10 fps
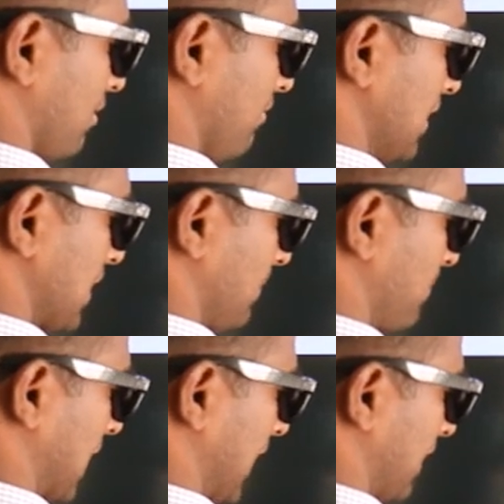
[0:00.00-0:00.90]
we
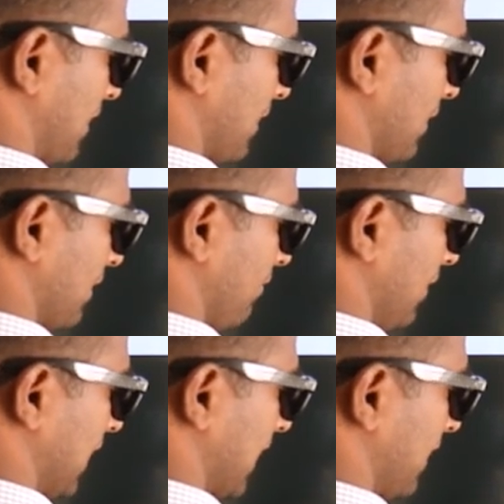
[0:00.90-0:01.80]
subtract, we
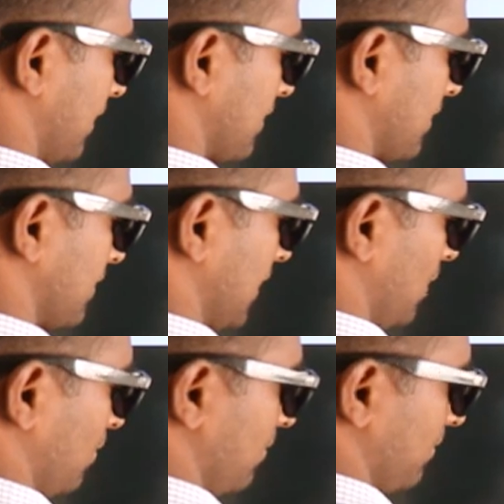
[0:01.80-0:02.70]
get
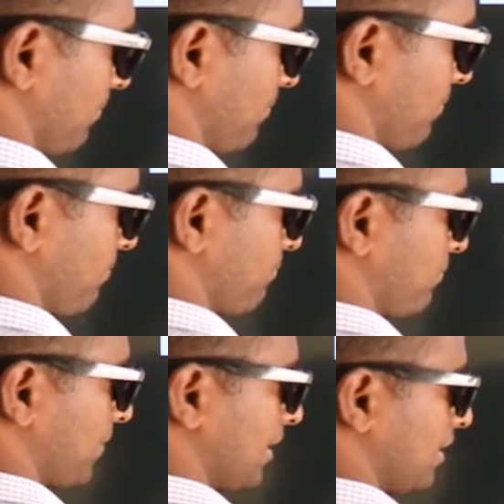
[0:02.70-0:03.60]
0.
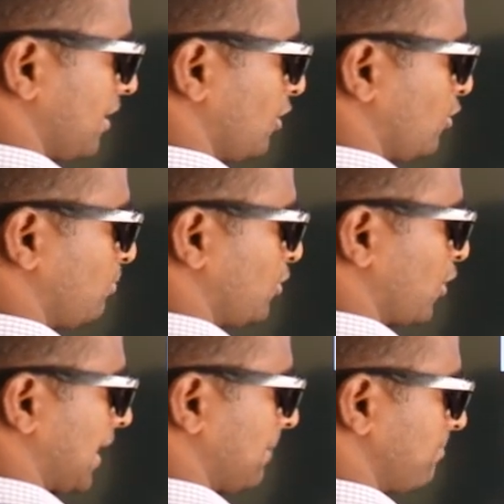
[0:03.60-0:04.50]
No
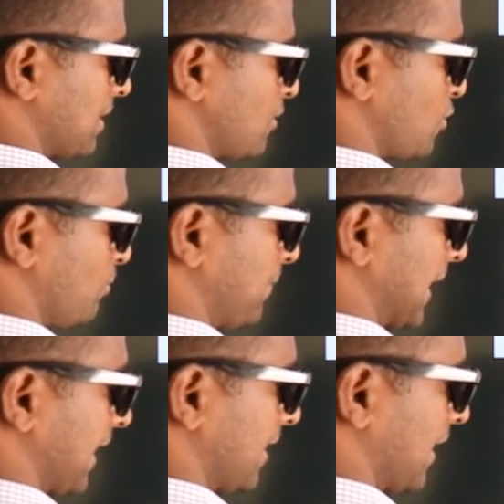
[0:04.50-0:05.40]
more numbers to
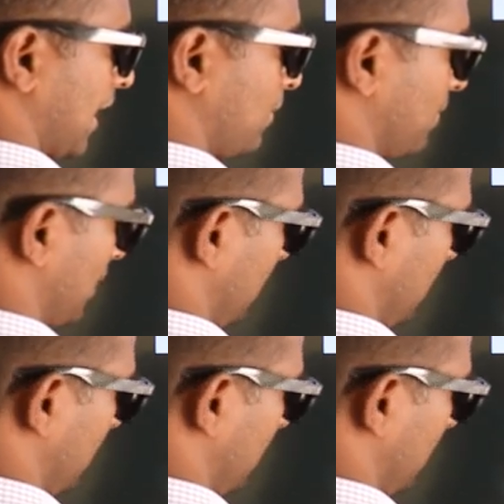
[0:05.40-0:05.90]
bring it down,